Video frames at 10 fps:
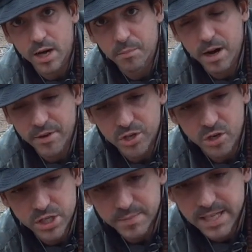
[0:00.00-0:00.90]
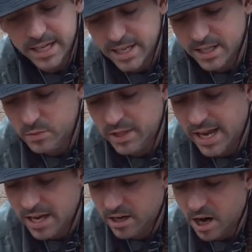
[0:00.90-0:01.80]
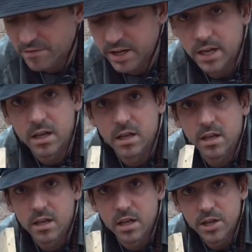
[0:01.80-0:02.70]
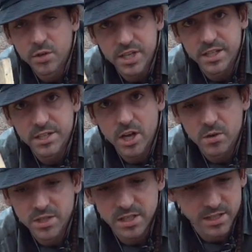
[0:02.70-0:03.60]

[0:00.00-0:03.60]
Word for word: I'll probably show some techniques with that, carving using stones and